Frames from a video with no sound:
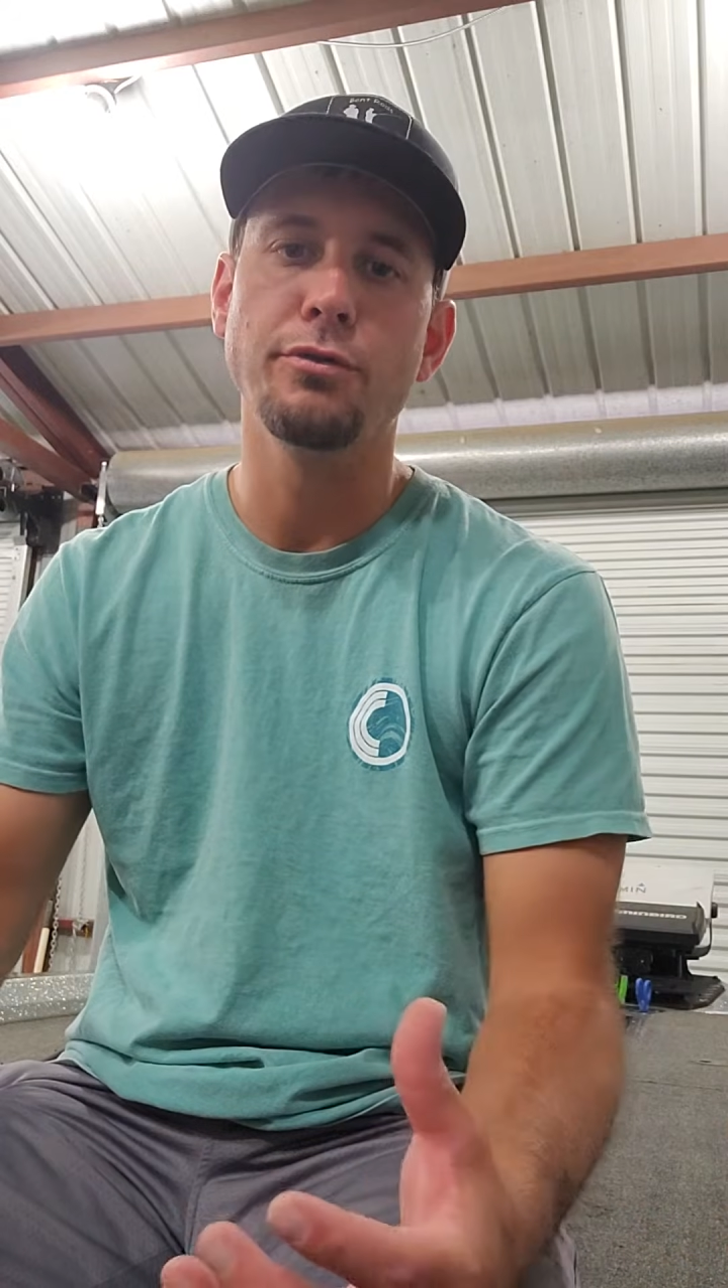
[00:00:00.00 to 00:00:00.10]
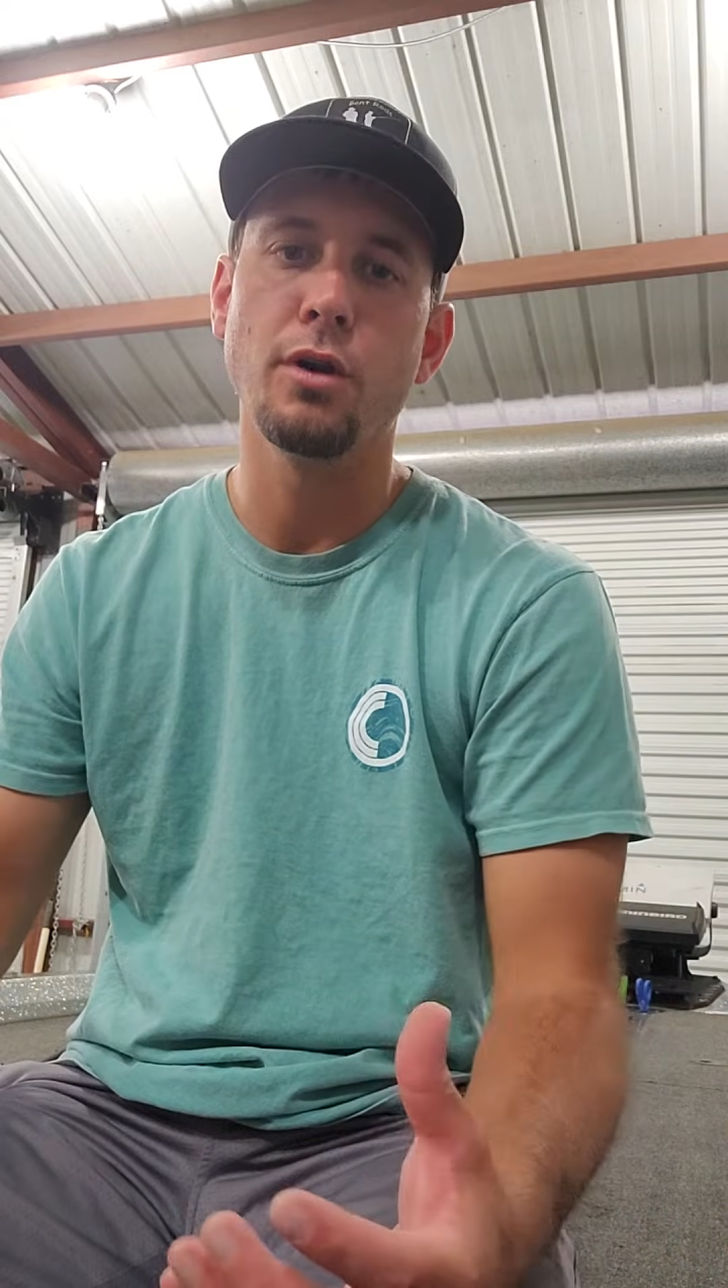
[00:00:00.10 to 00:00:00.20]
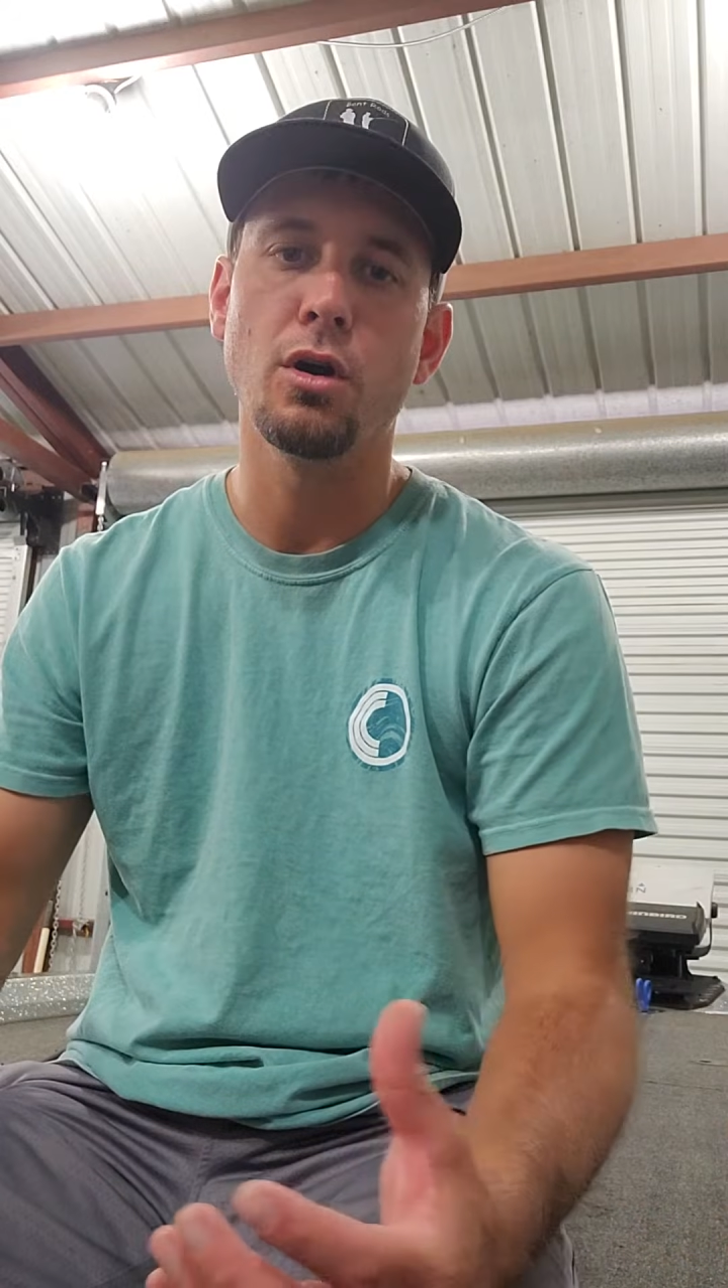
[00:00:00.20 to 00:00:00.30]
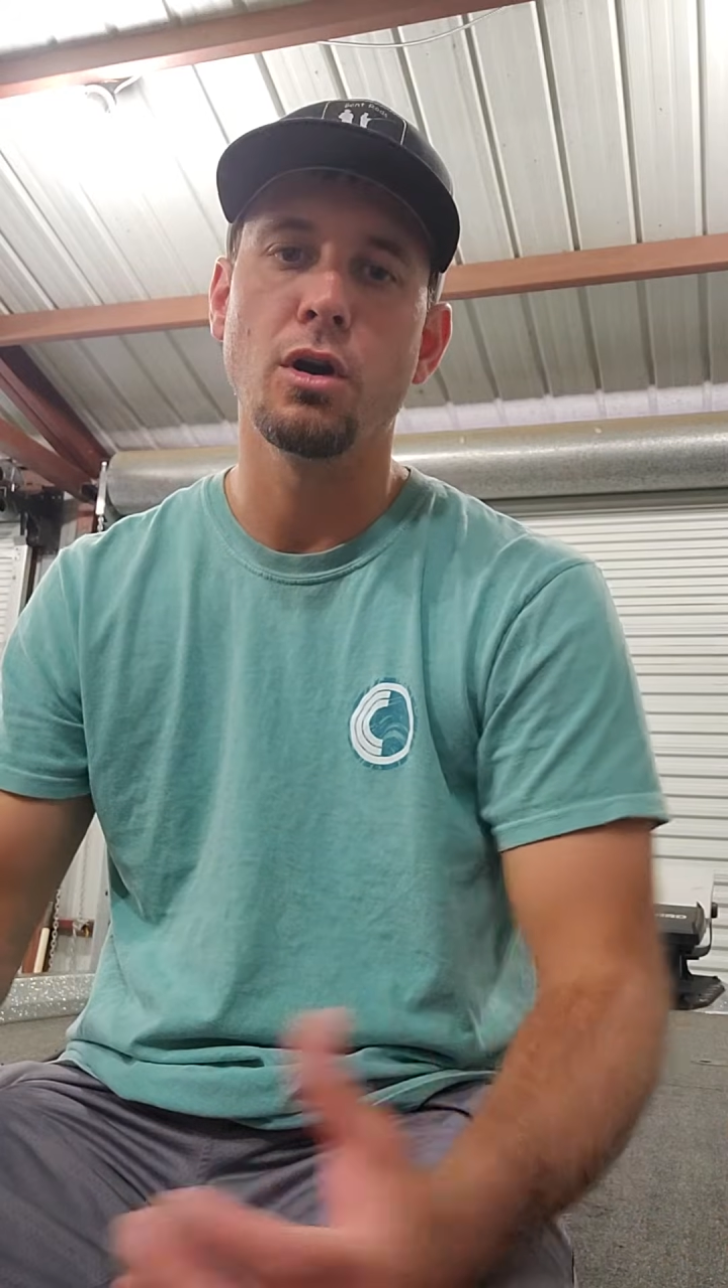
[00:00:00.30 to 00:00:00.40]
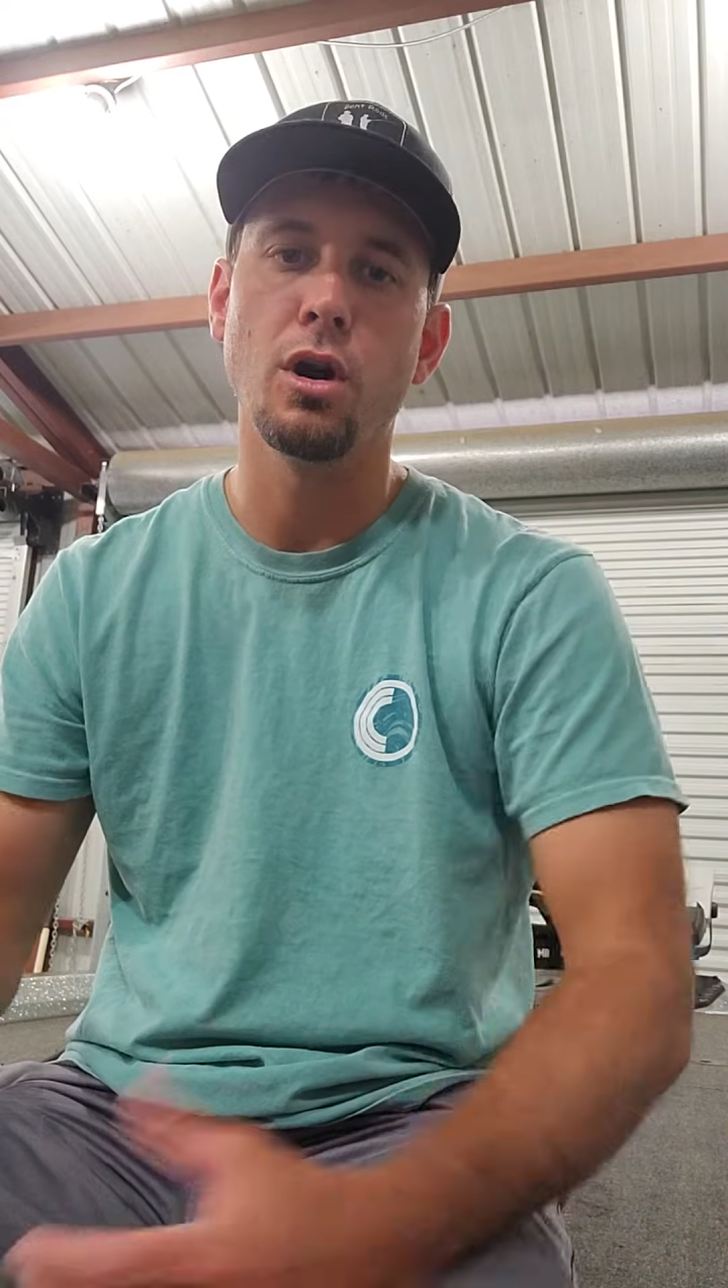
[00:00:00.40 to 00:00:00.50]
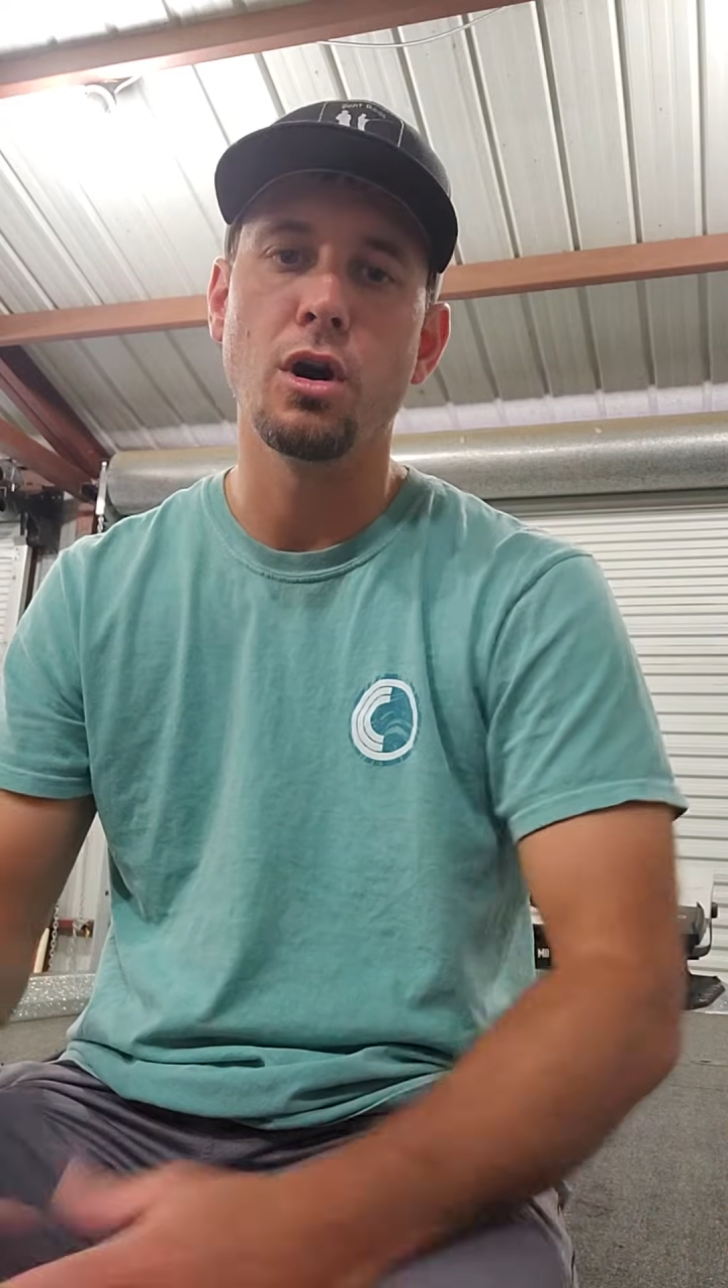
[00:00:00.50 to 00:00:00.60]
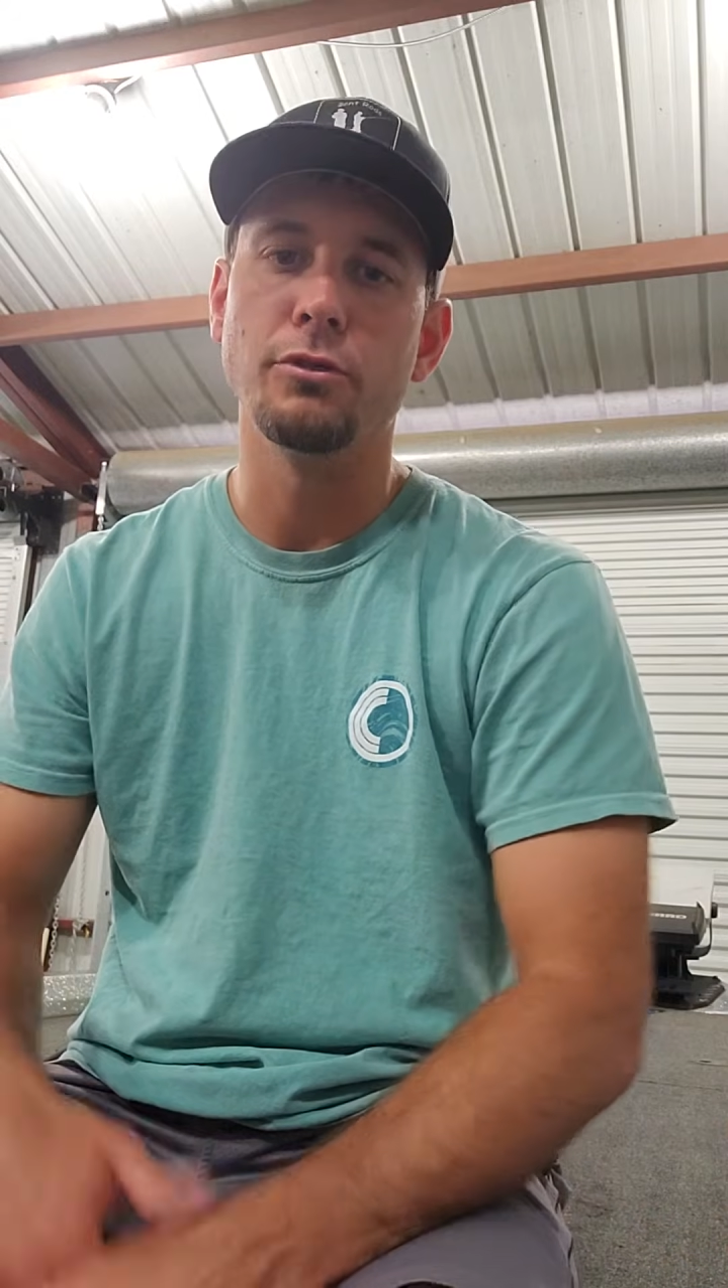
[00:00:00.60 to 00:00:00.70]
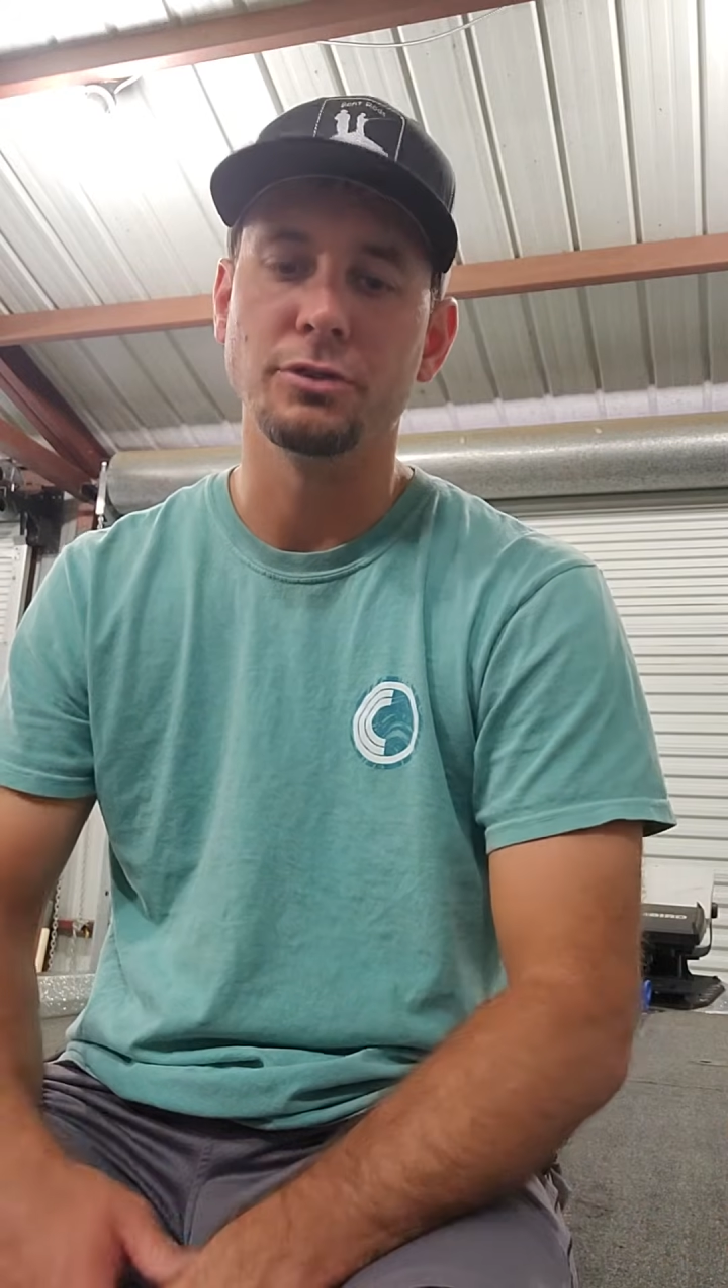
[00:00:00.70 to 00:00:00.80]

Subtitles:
far off